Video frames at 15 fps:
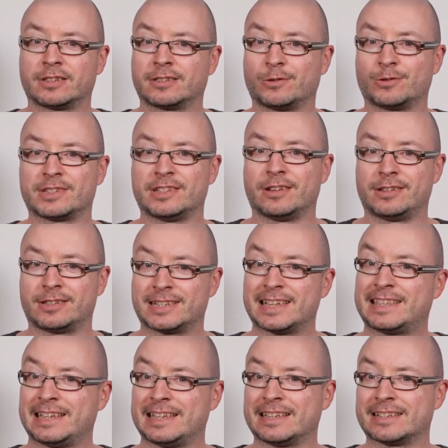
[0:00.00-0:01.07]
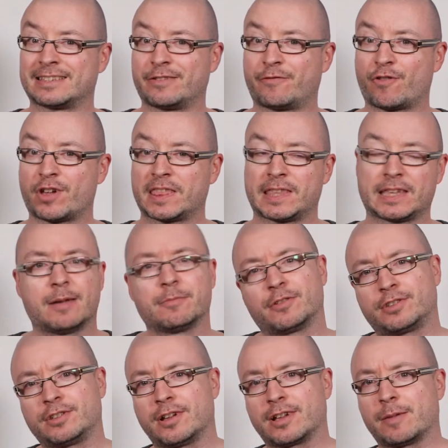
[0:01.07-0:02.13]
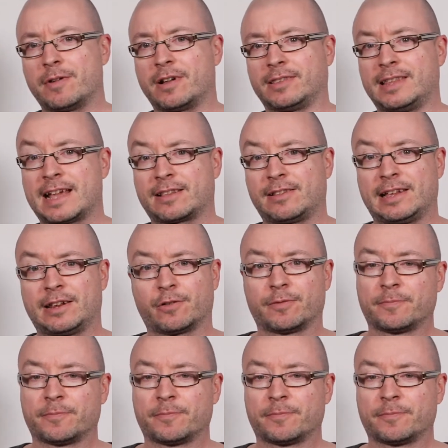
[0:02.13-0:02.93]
You see that the setting is different. I'm going to talk about that later.